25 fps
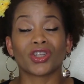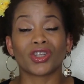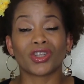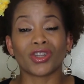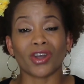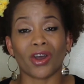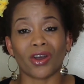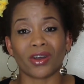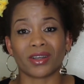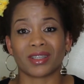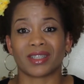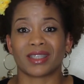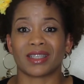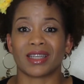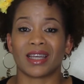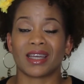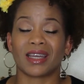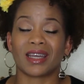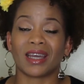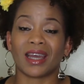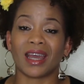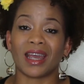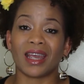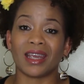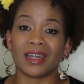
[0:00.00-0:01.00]

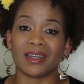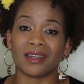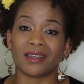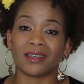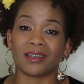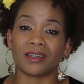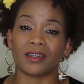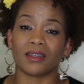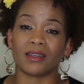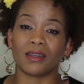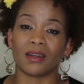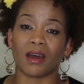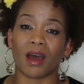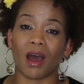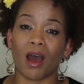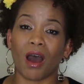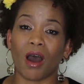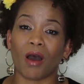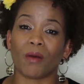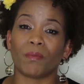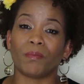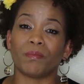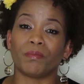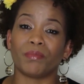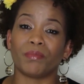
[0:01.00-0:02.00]
toxic in our